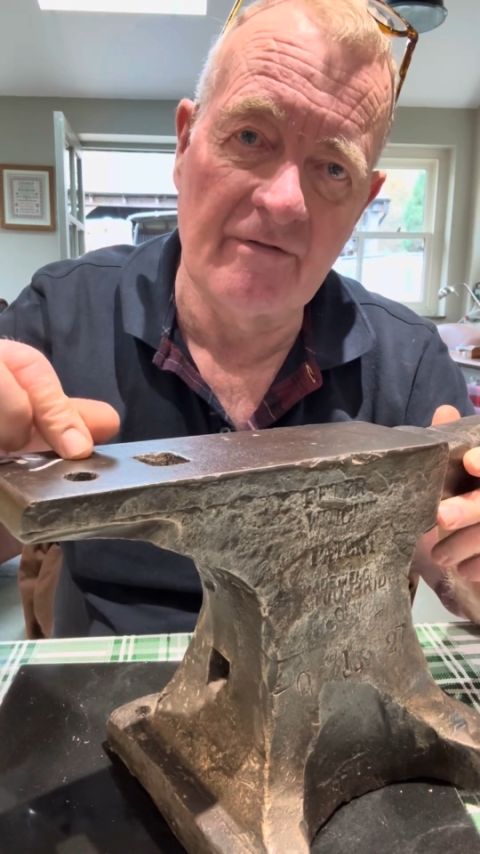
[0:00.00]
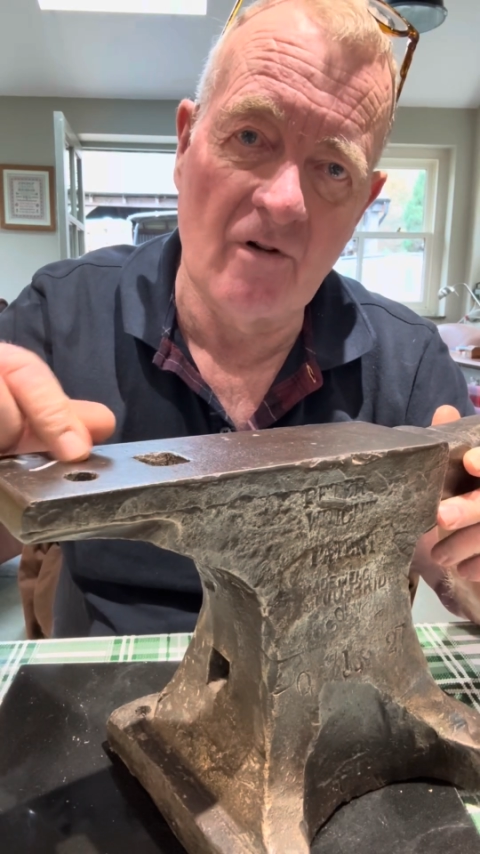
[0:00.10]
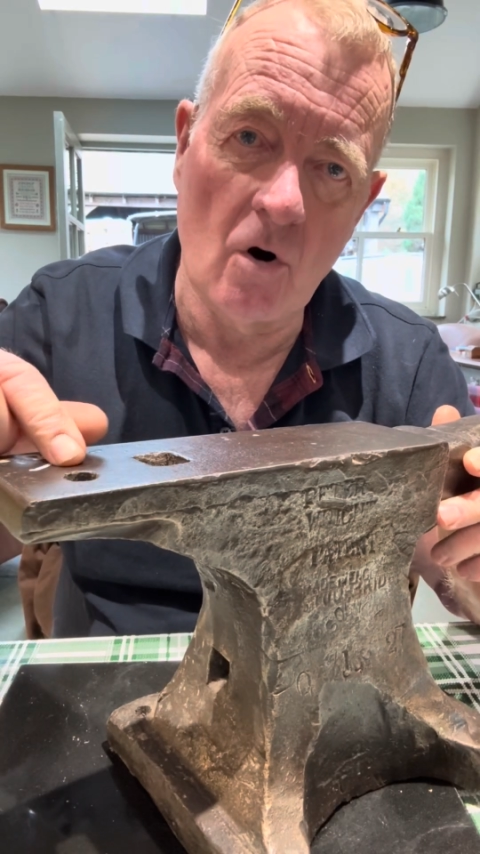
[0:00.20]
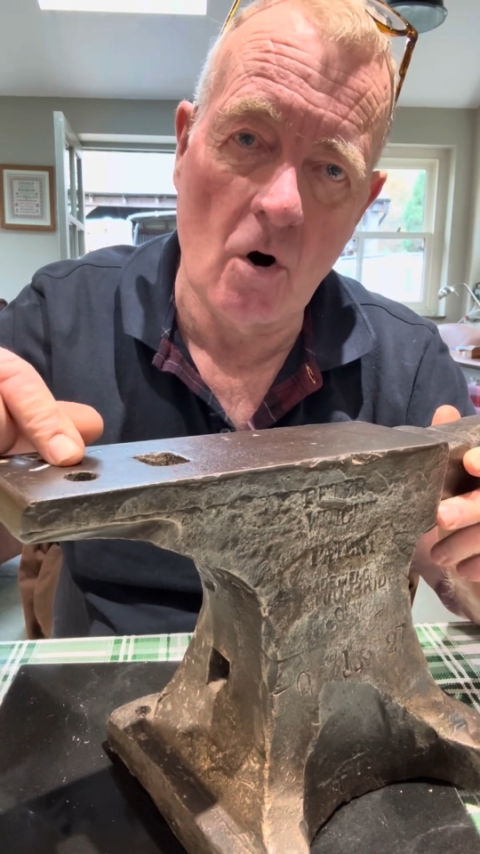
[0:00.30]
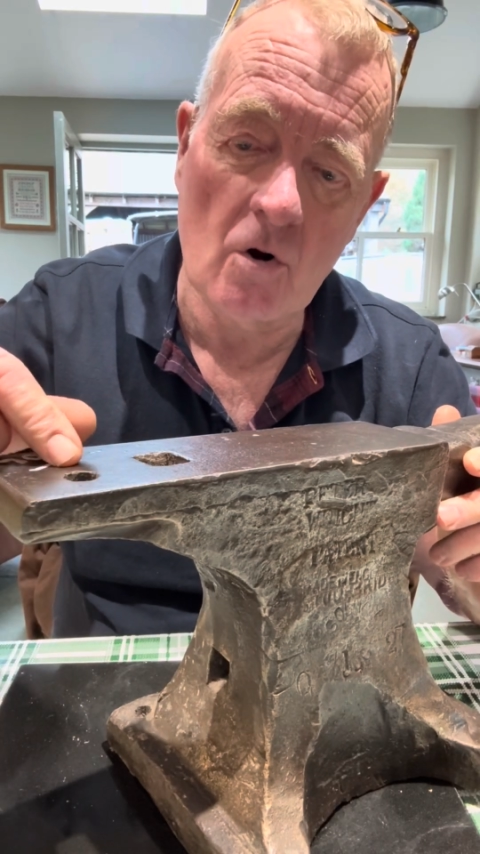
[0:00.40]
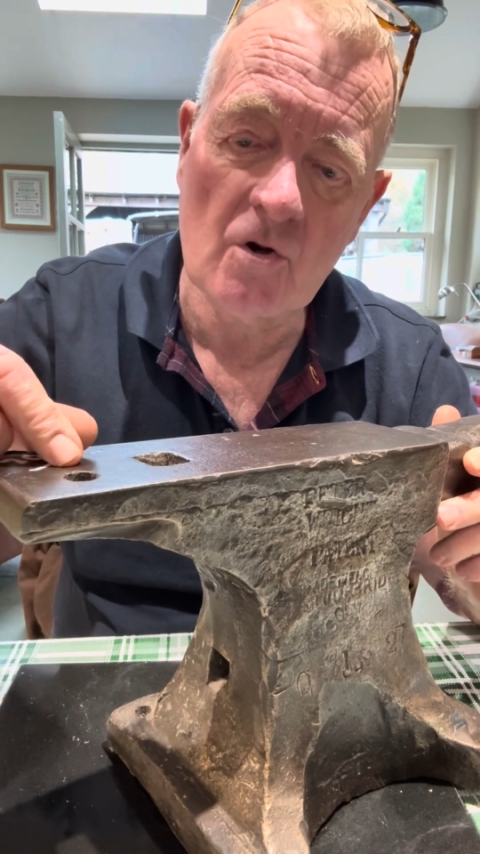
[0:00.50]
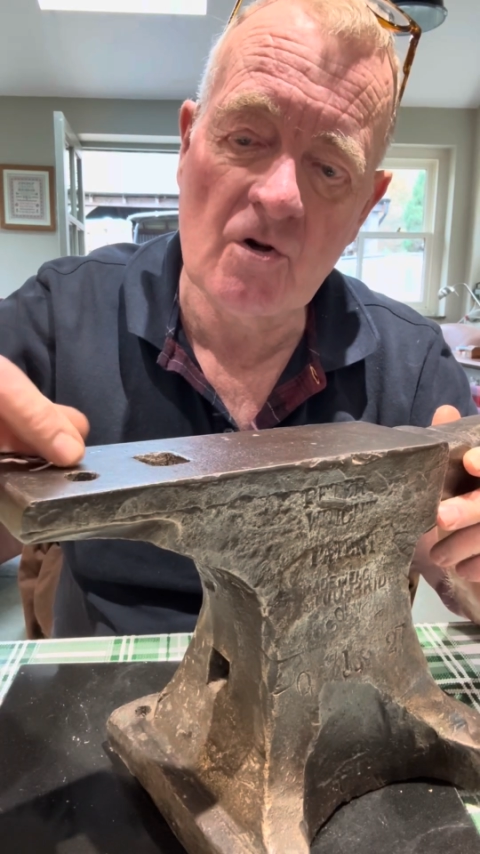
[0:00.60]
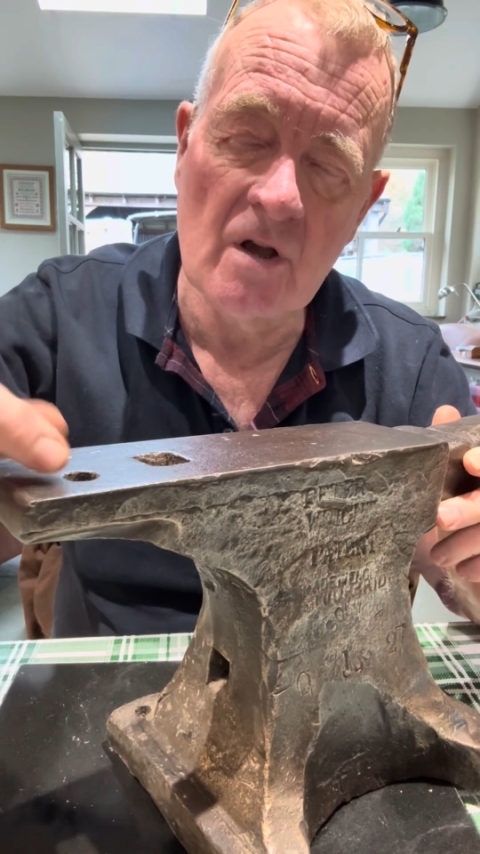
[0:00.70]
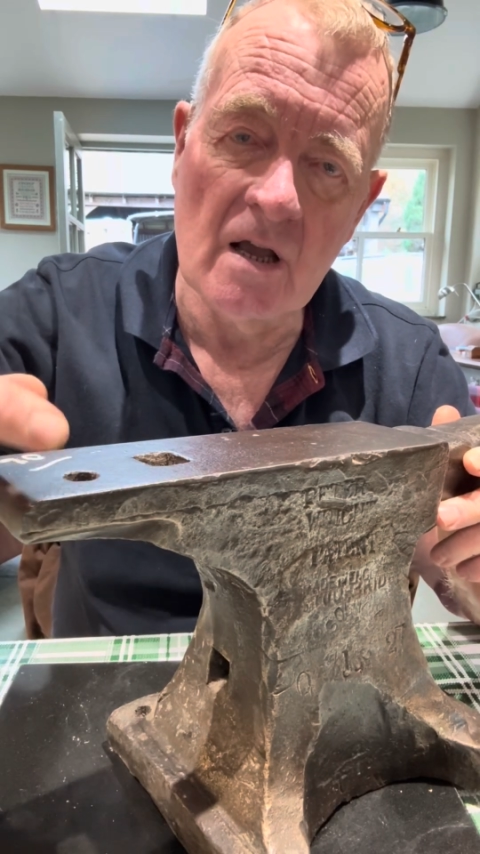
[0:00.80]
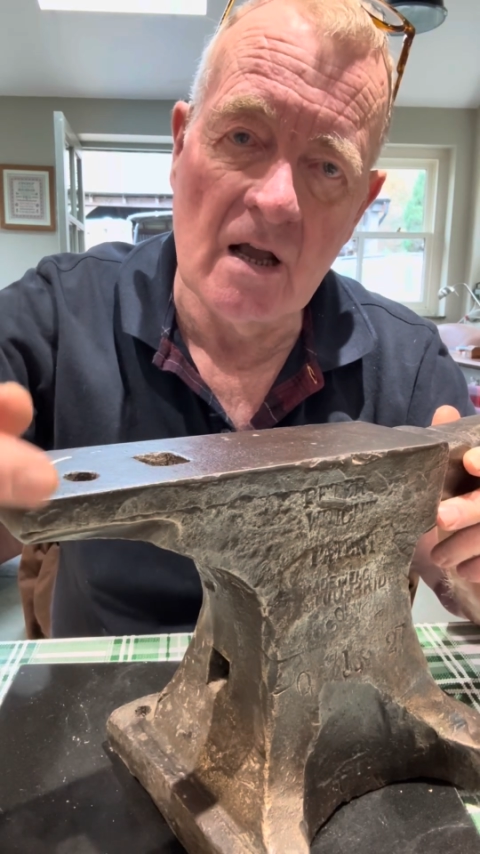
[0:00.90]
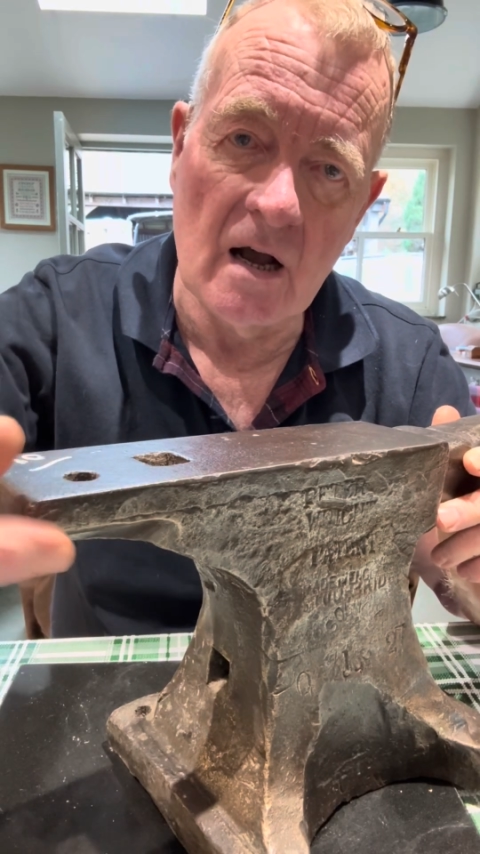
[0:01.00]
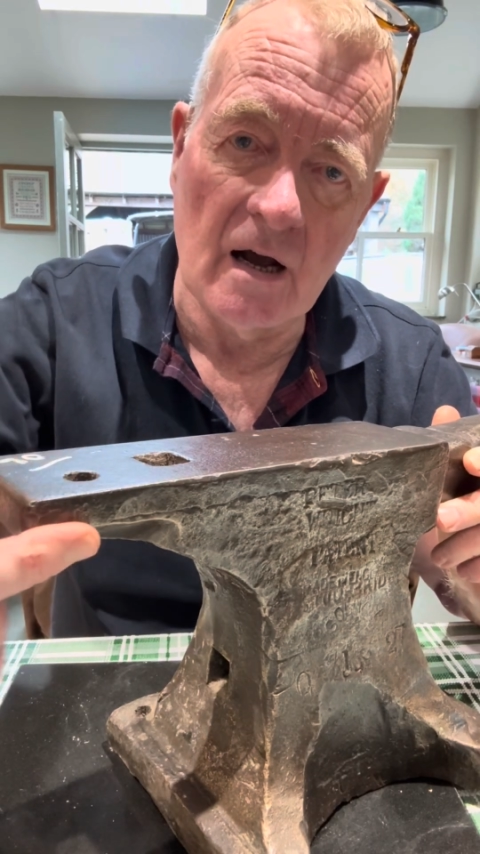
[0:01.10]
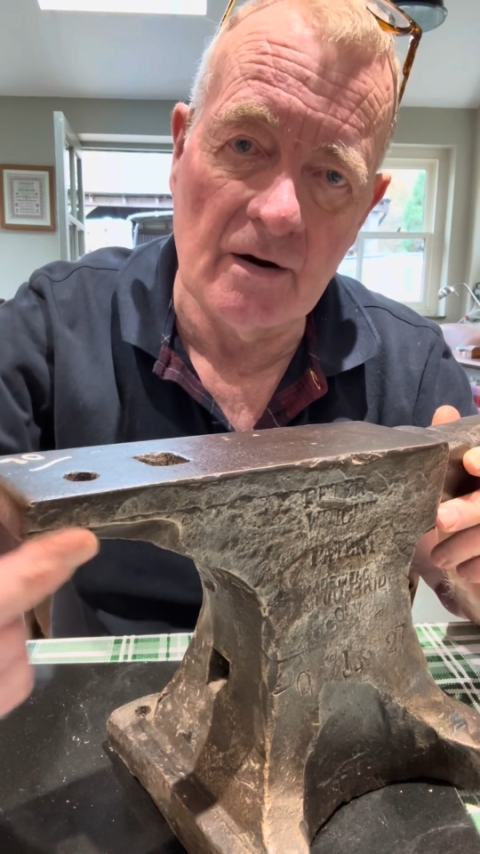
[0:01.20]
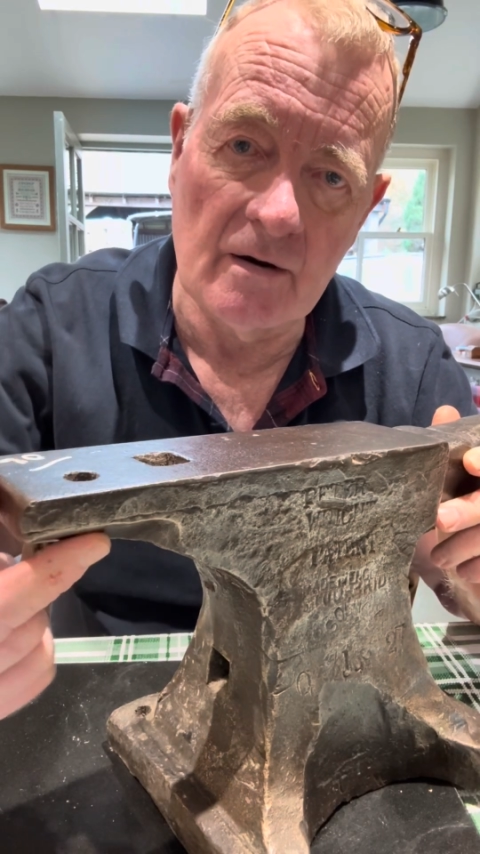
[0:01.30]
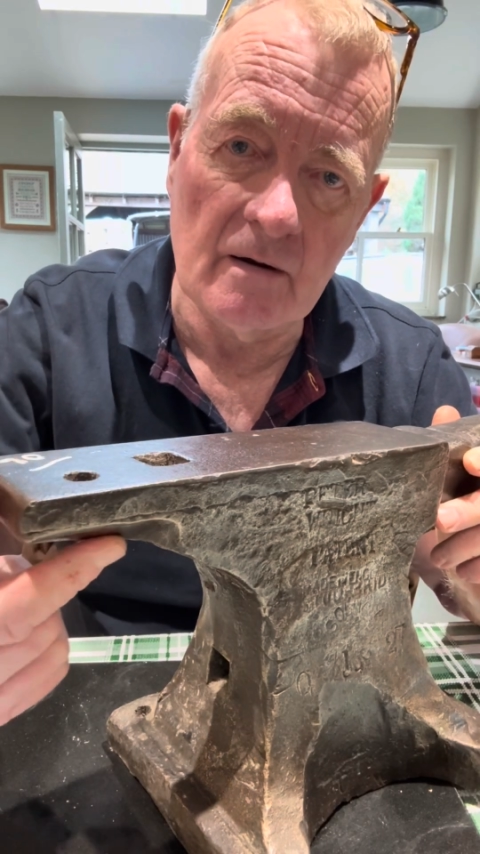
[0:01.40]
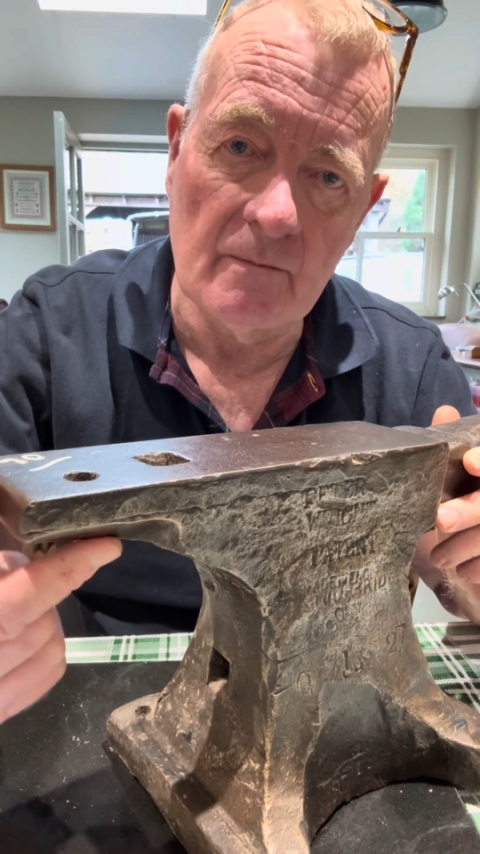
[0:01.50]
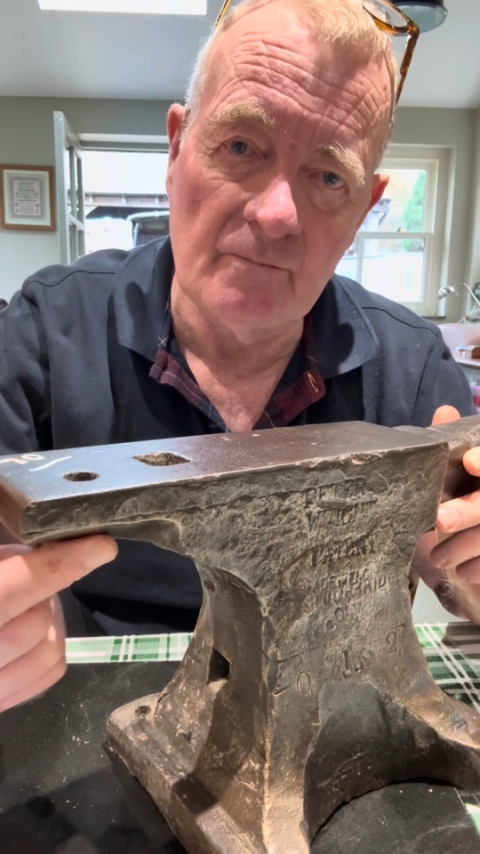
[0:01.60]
forks, and